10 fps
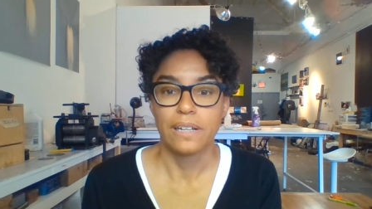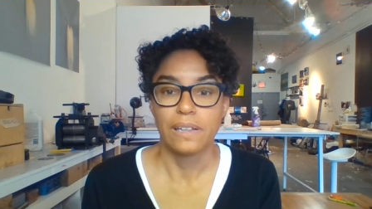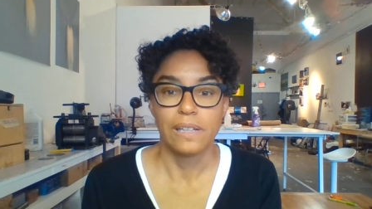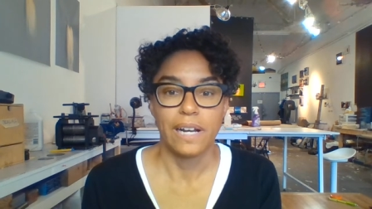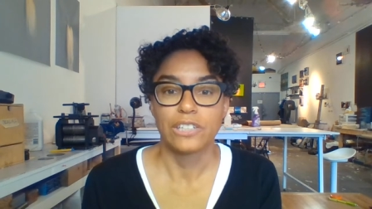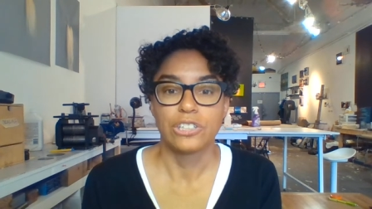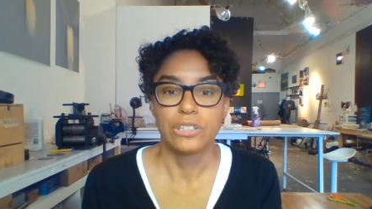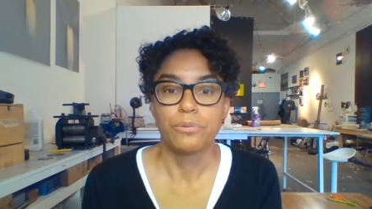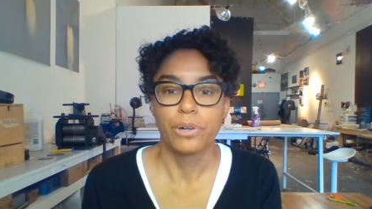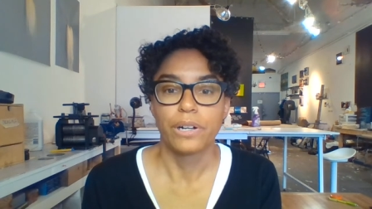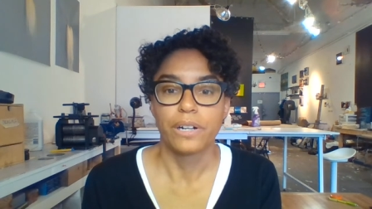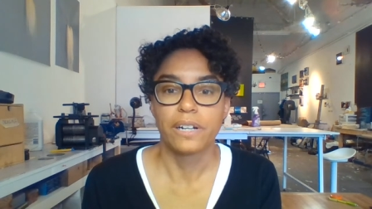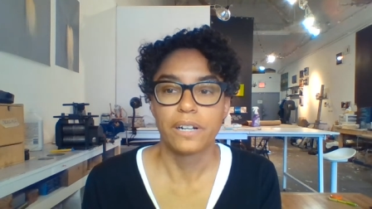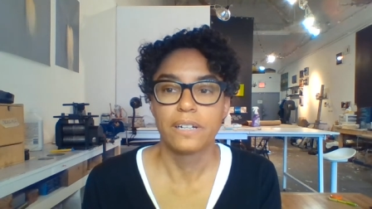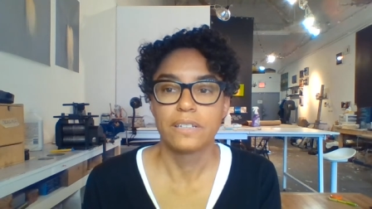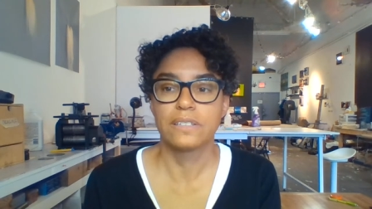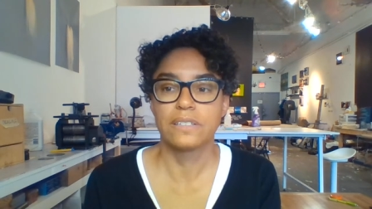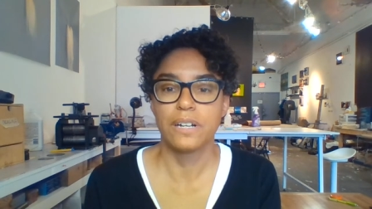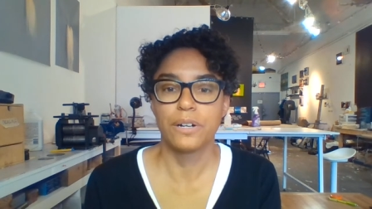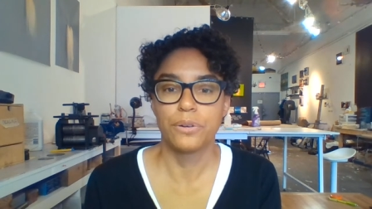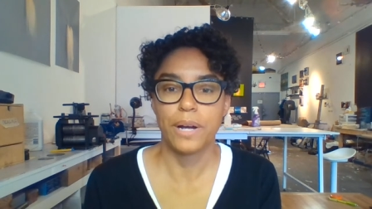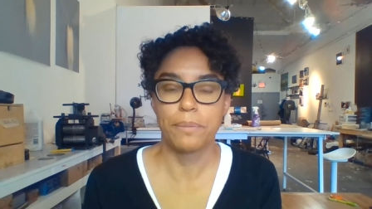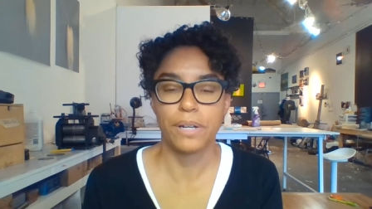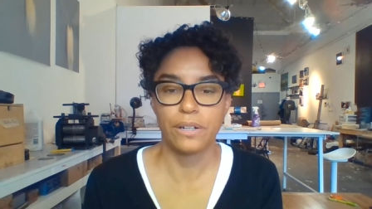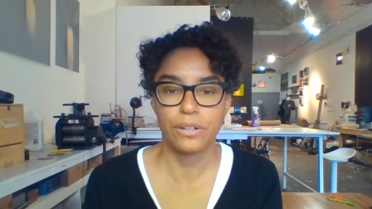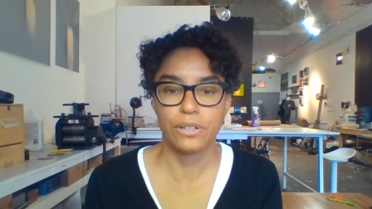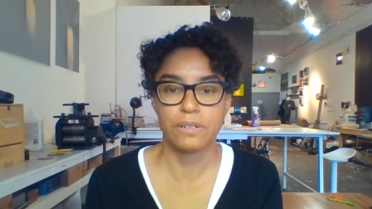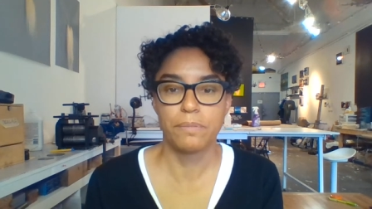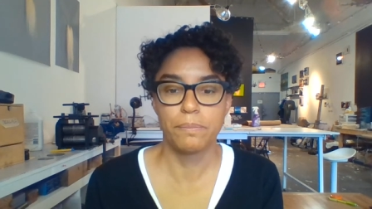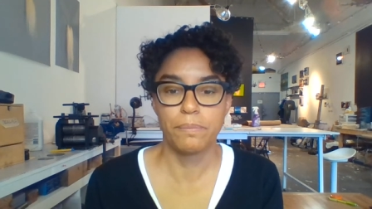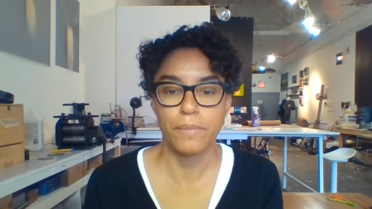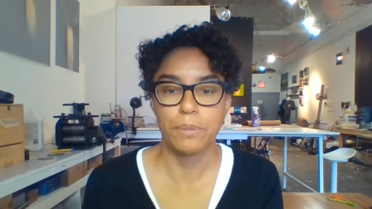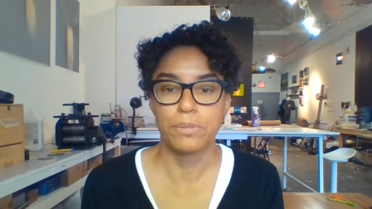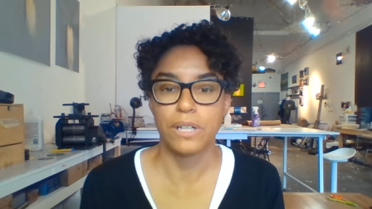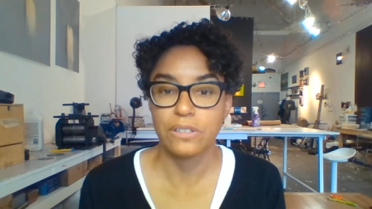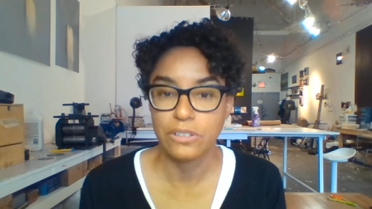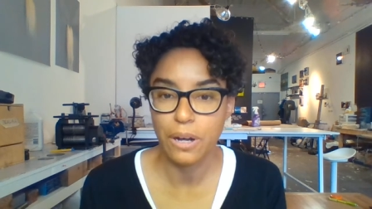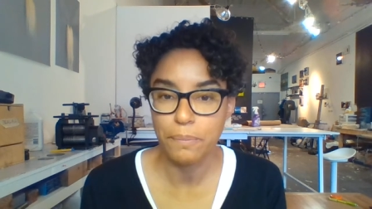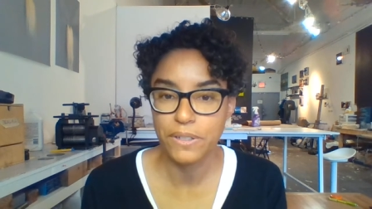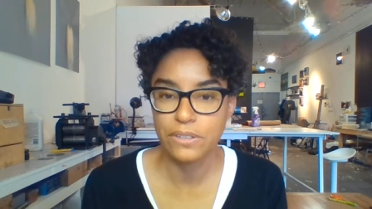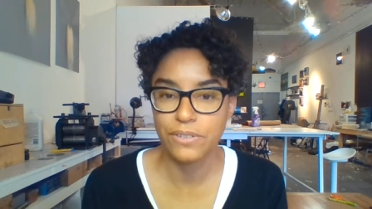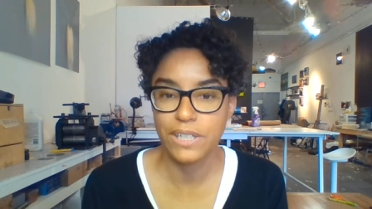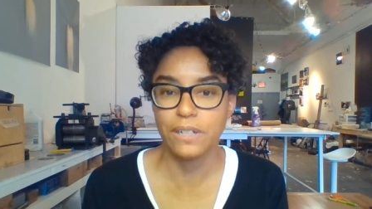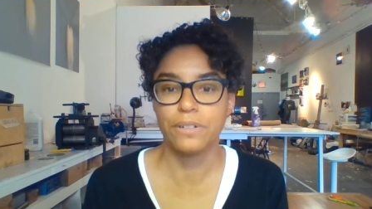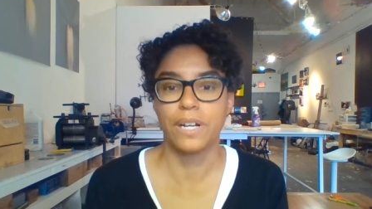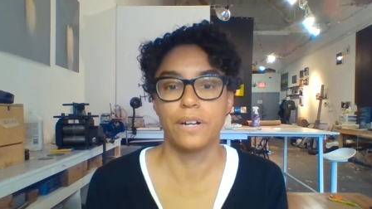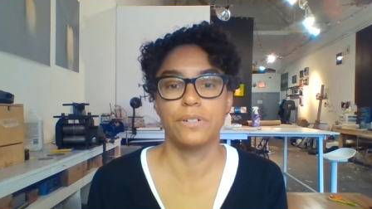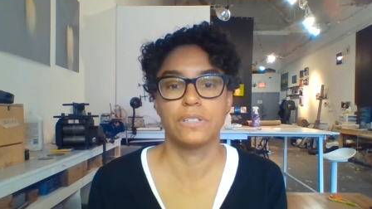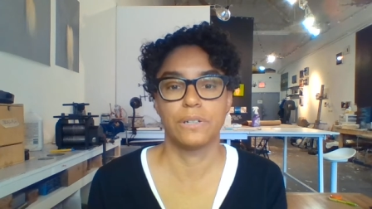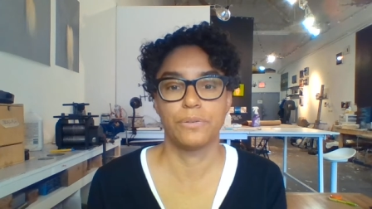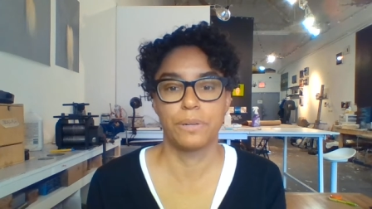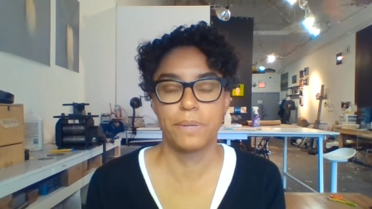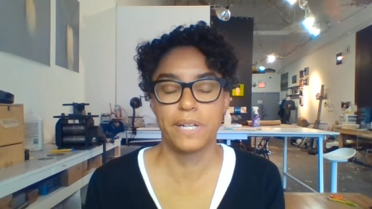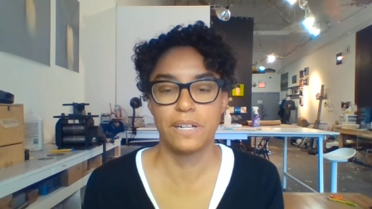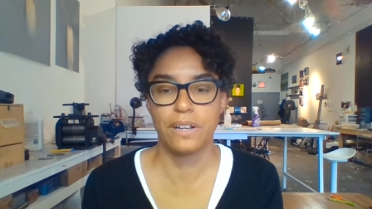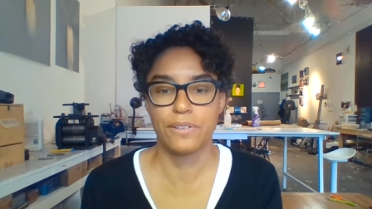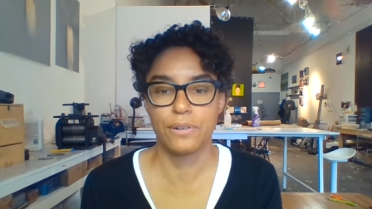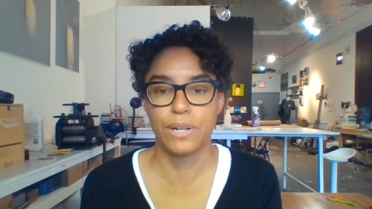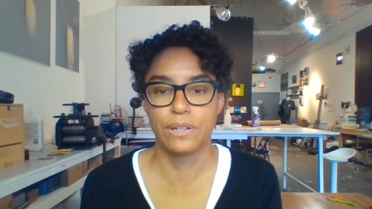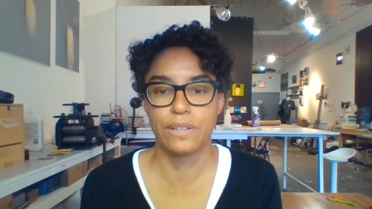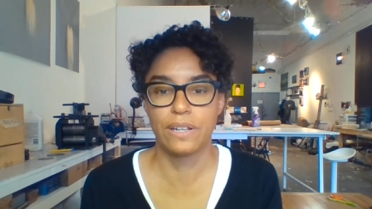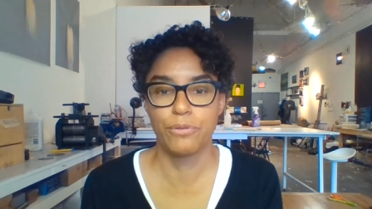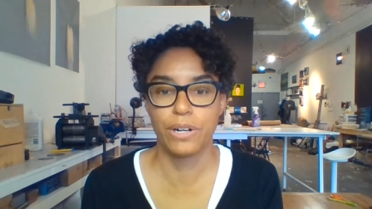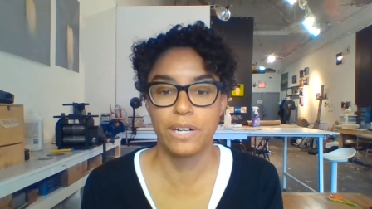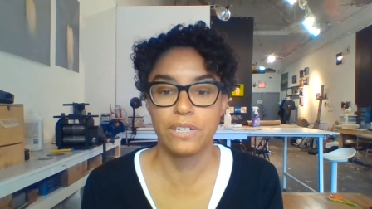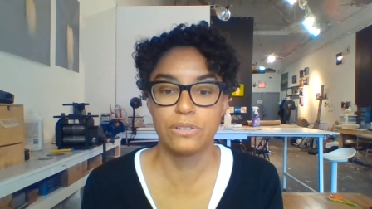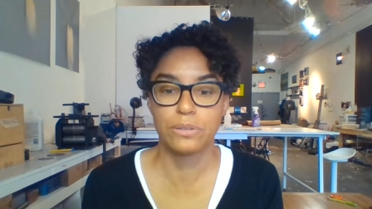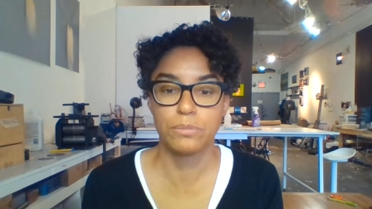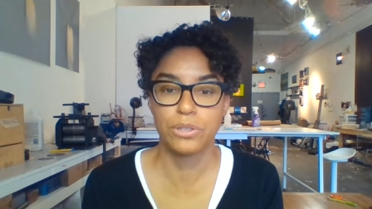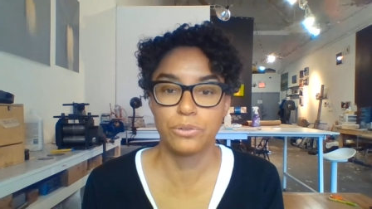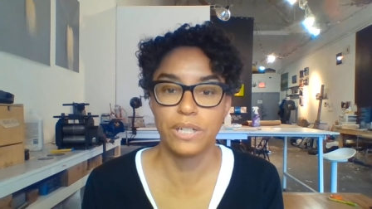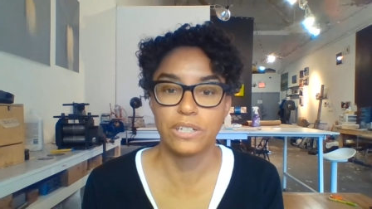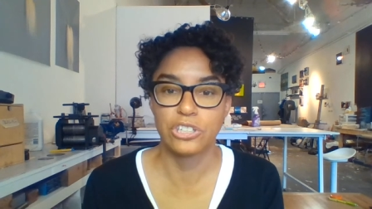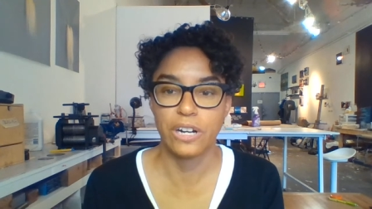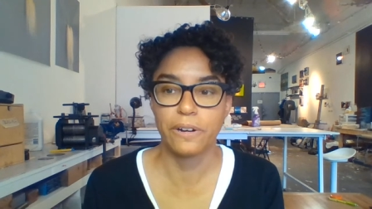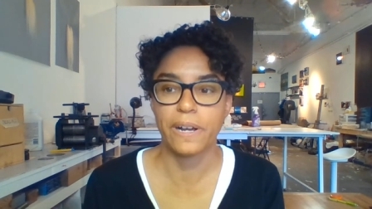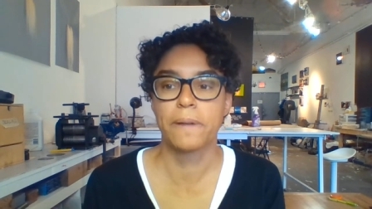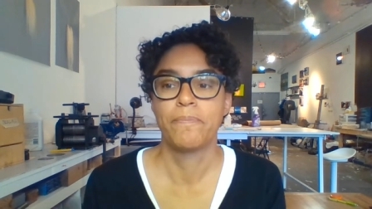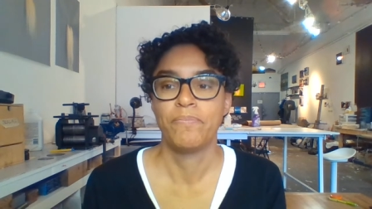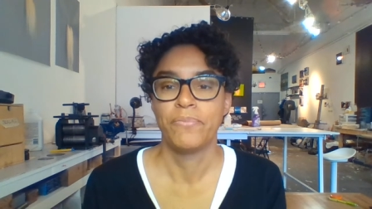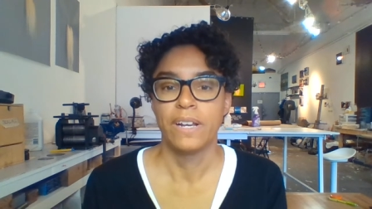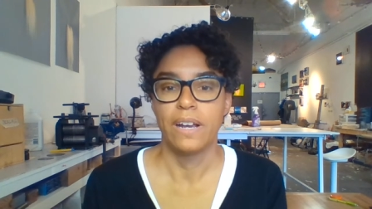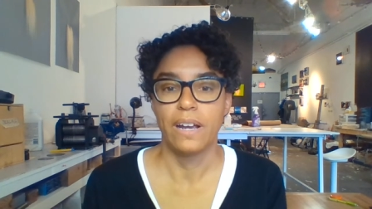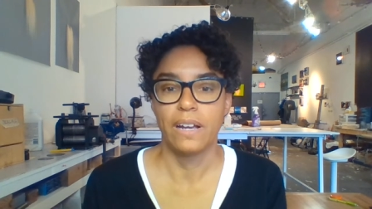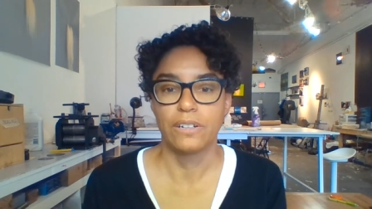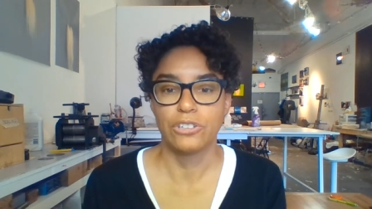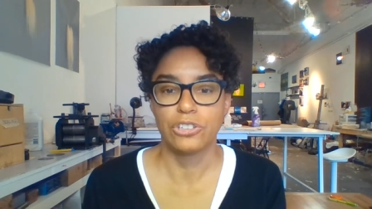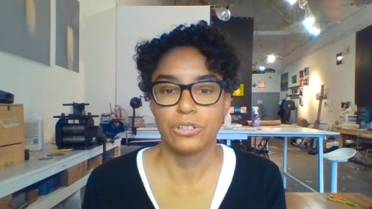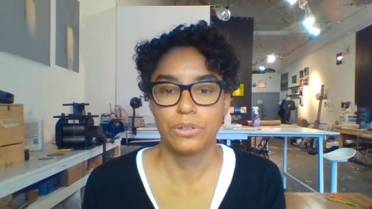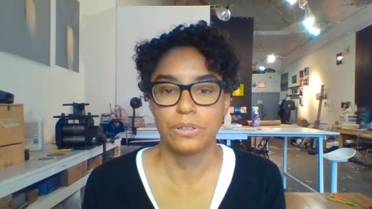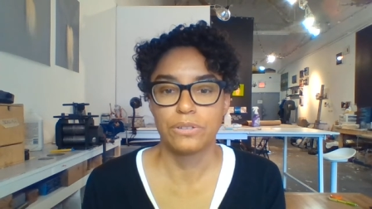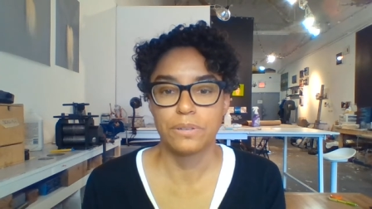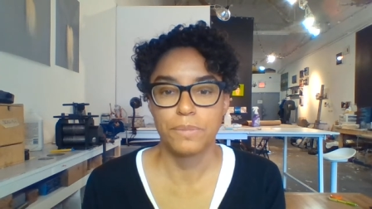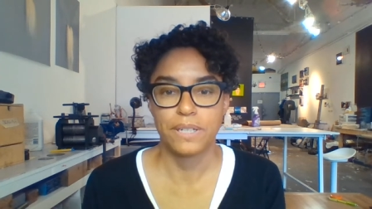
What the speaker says: it'll actually work. So I'm gonna stop this video now because I want to make another one where I do some screen sharing, and I'll show you some